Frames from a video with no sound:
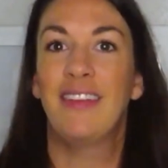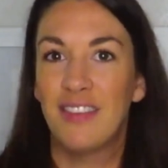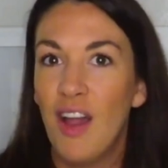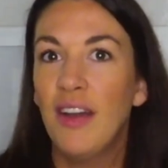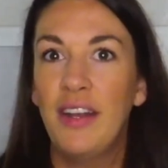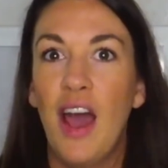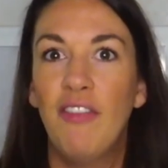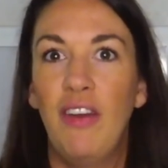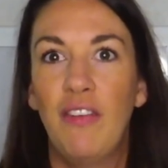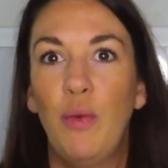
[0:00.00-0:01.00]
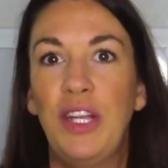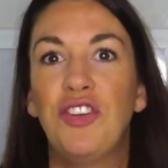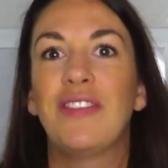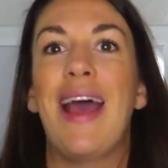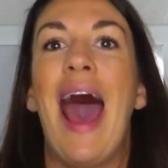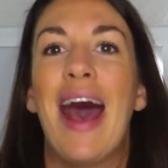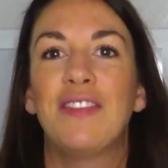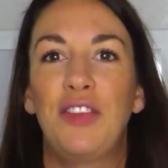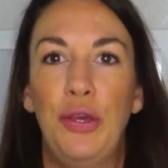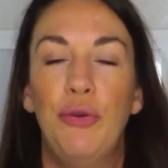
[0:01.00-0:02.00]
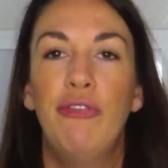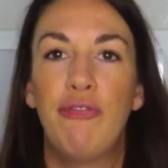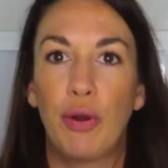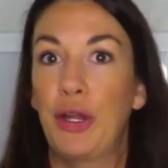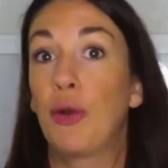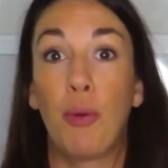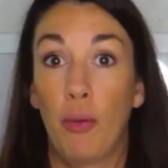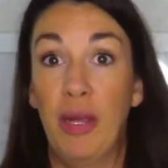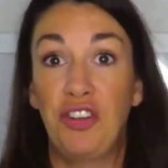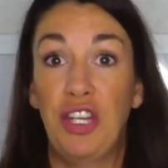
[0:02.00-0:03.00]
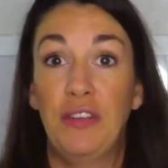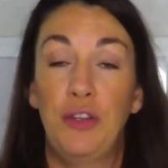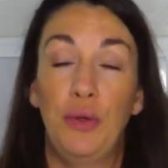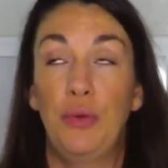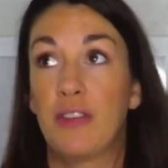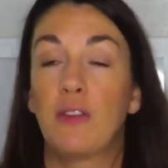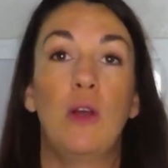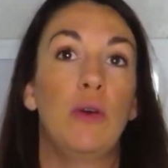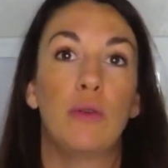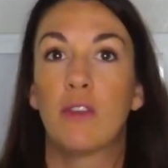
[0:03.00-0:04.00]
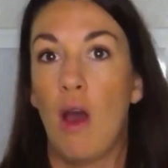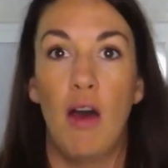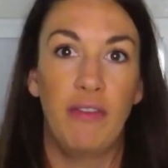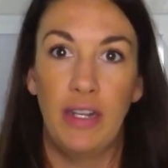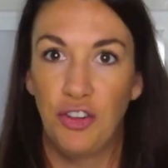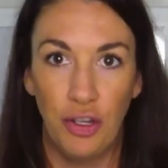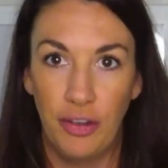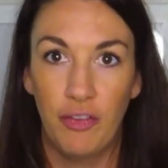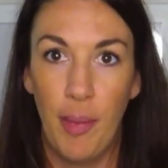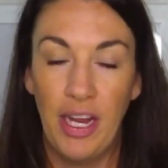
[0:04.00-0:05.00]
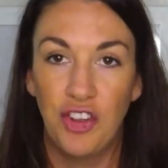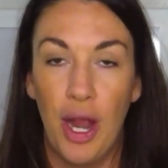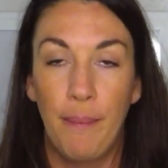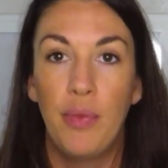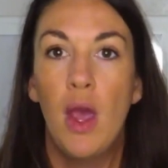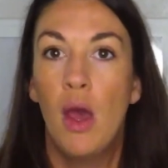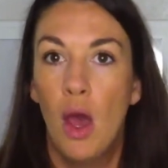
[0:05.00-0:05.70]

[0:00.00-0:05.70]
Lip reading: It's not enough if we just ask you for your permission to disclose confidential information.